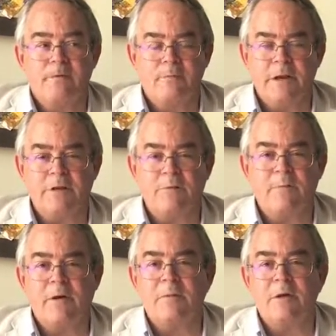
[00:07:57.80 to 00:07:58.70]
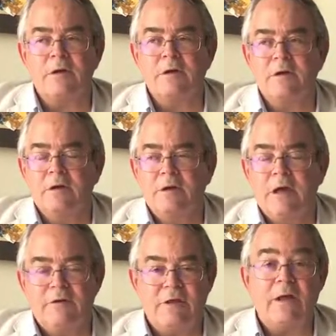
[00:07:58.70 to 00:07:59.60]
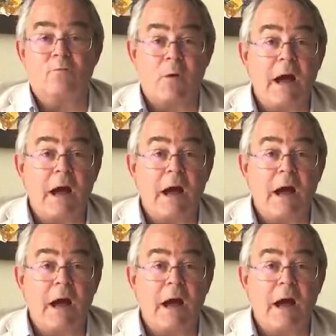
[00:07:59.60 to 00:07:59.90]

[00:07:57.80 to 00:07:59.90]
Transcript: Dominican Republic has had